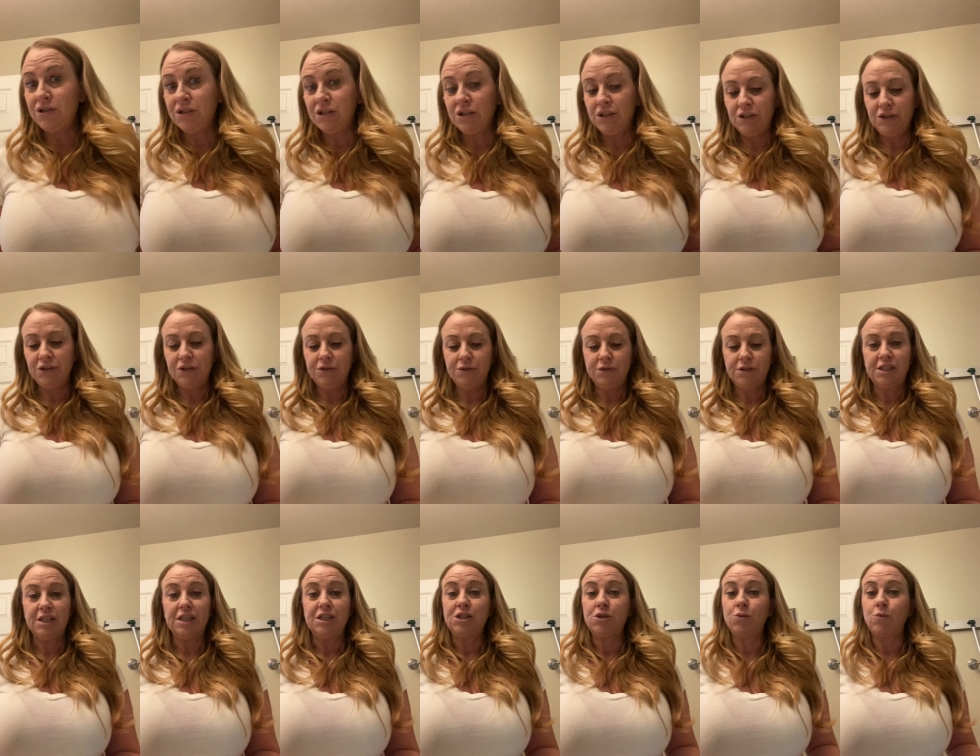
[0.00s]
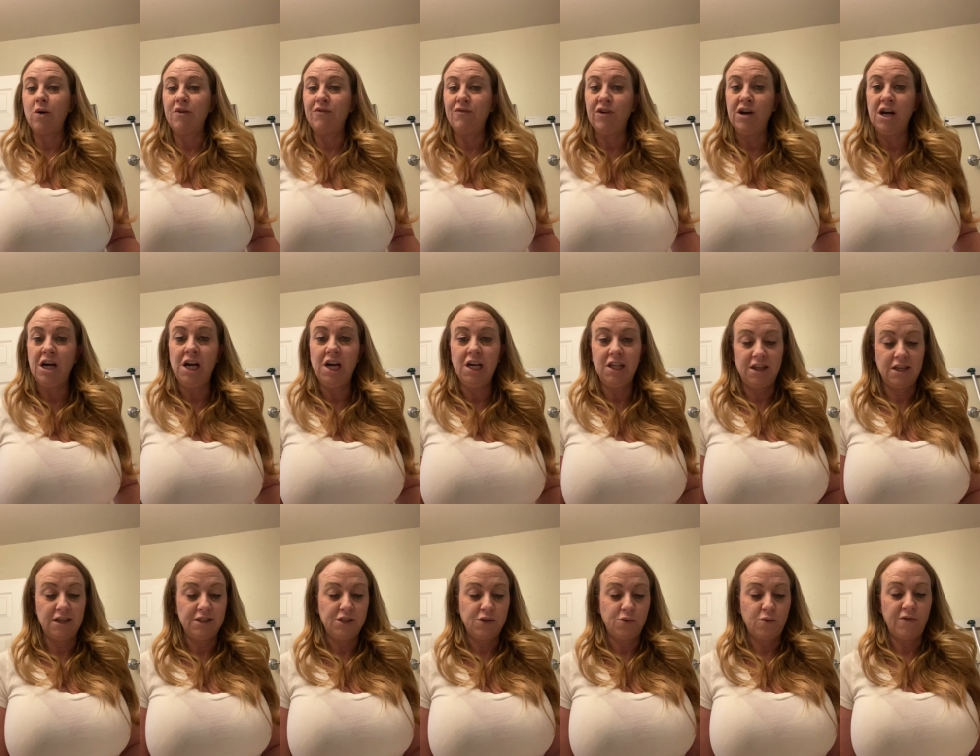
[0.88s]
to use the Swiffer, the
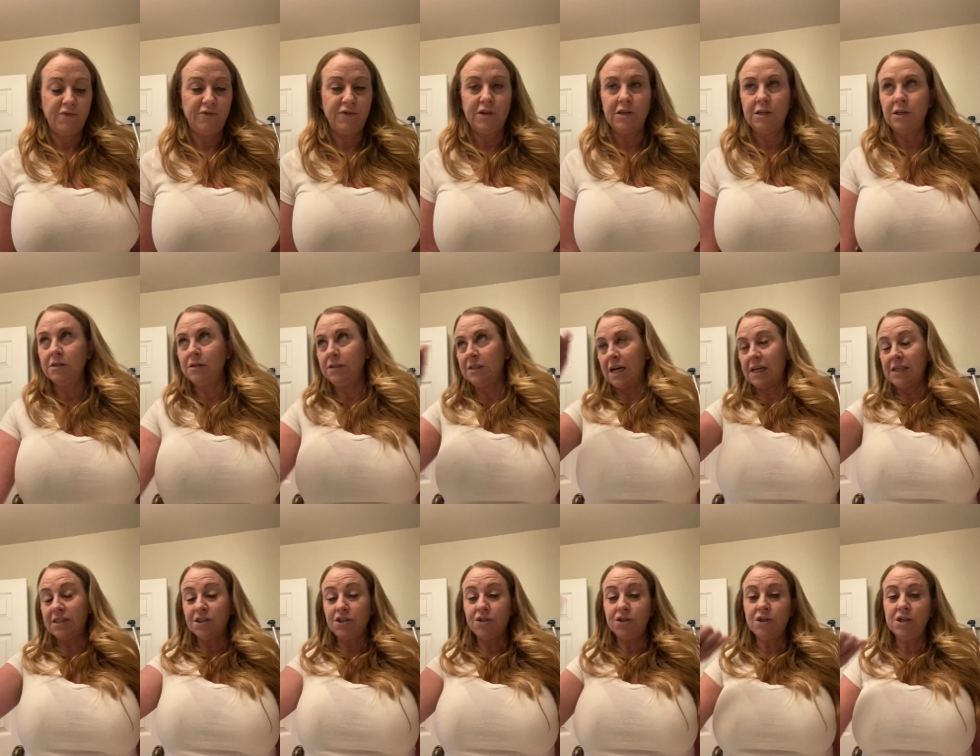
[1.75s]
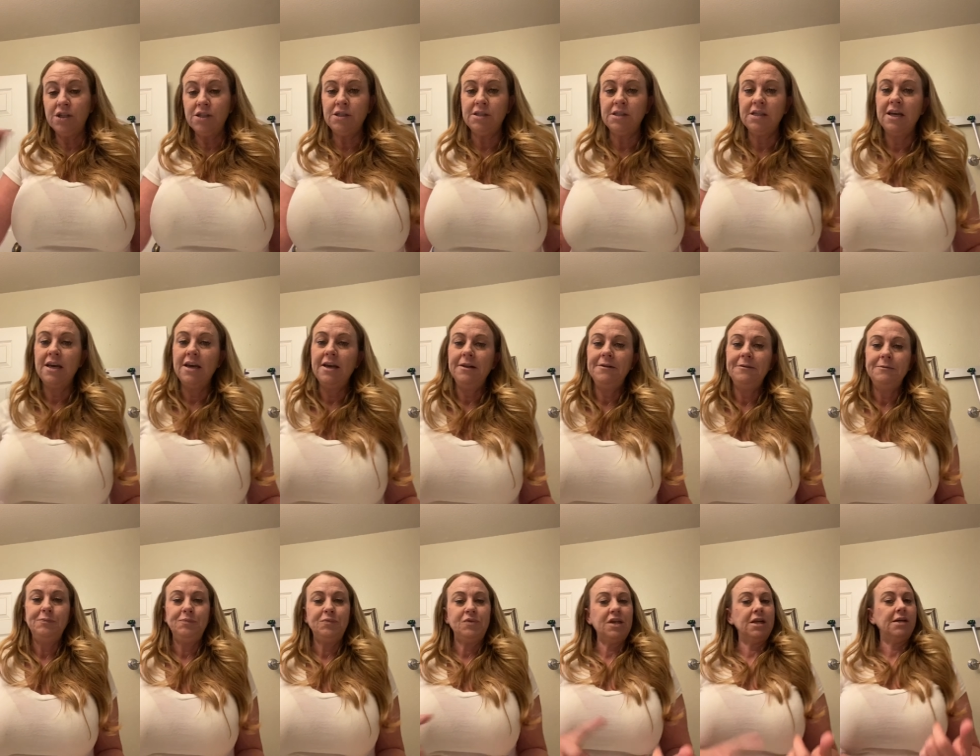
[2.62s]
Swiffer dusters
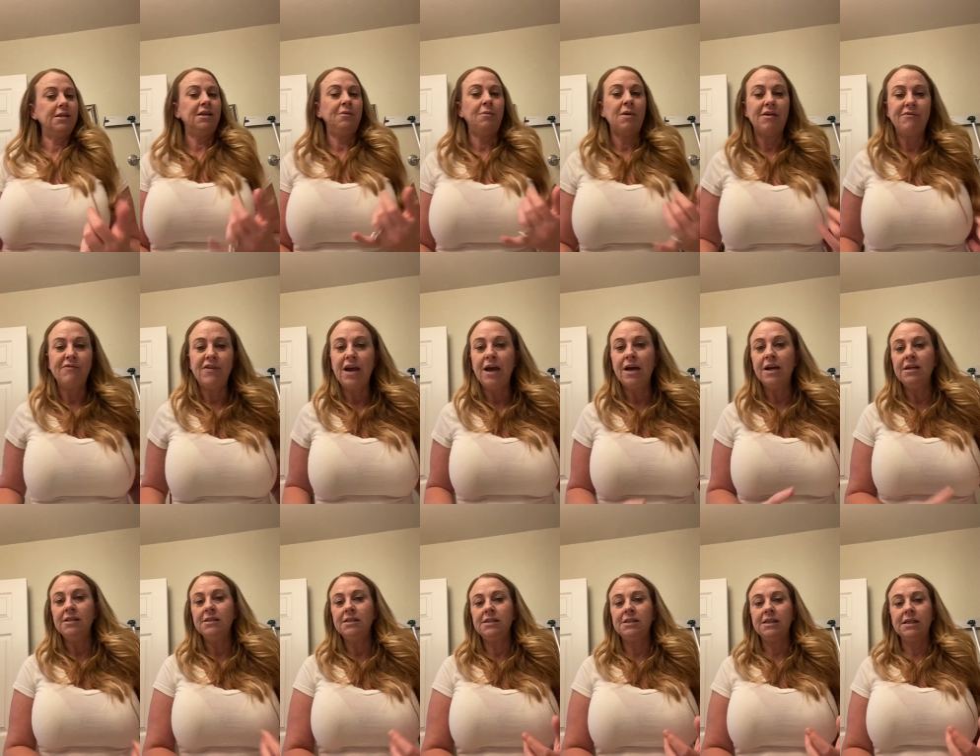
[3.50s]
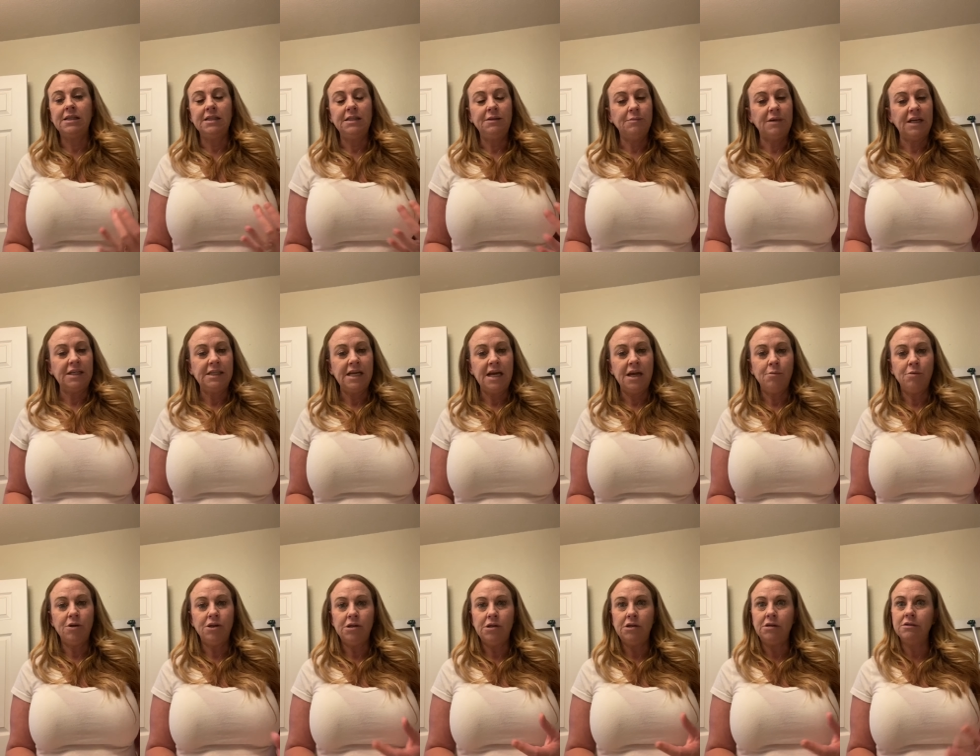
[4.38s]
to clean my fans, to clean my
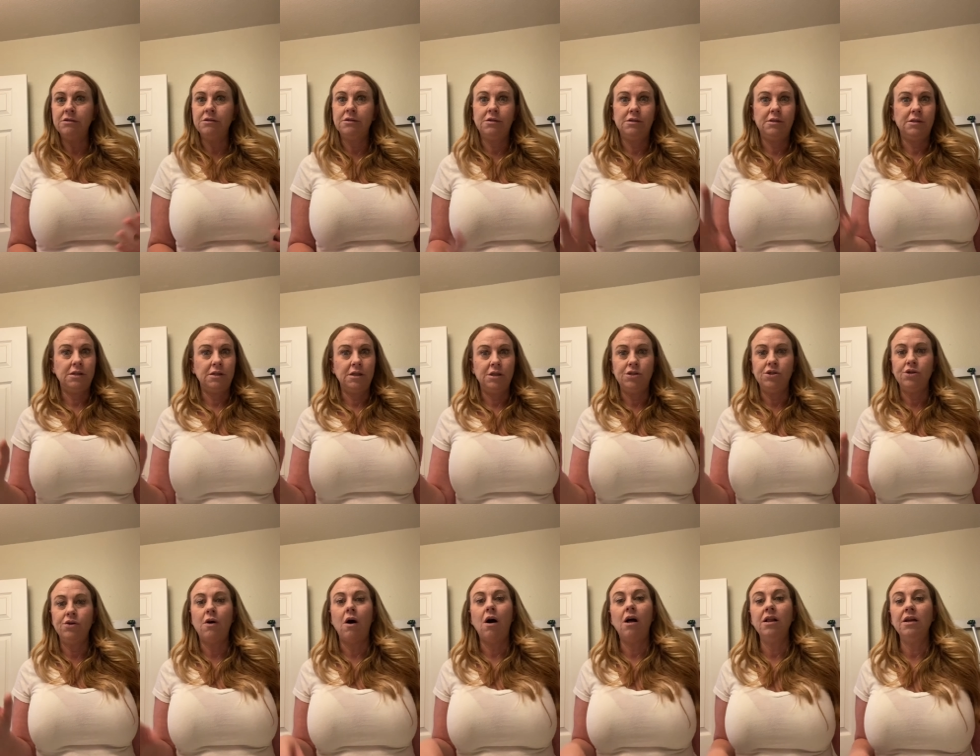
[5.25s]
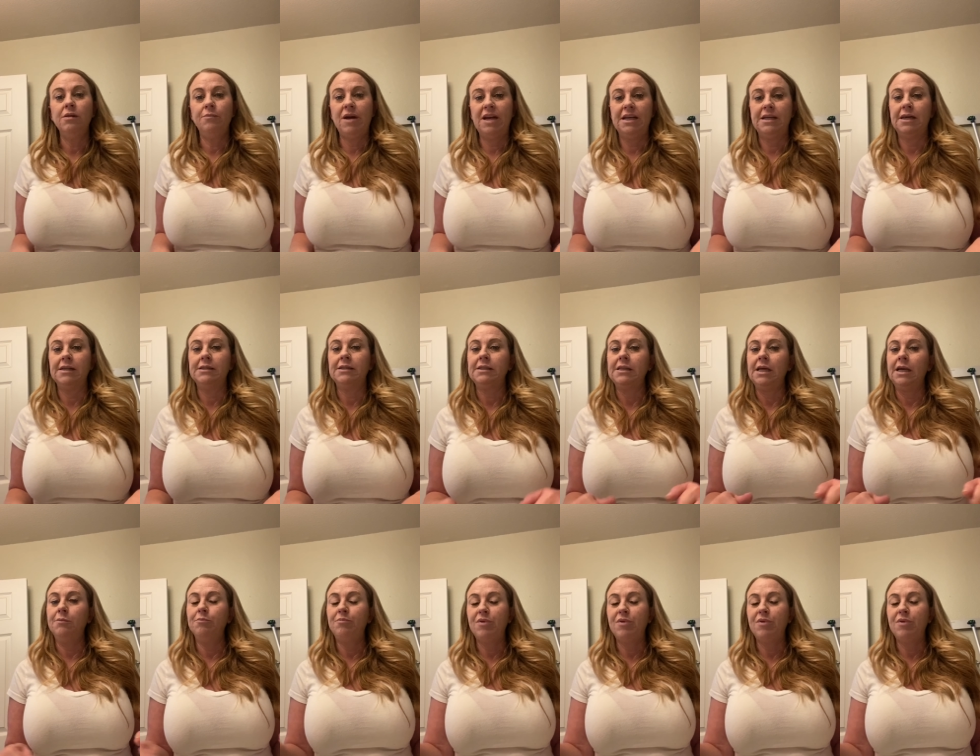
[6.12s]
tables, to do all of my dusting.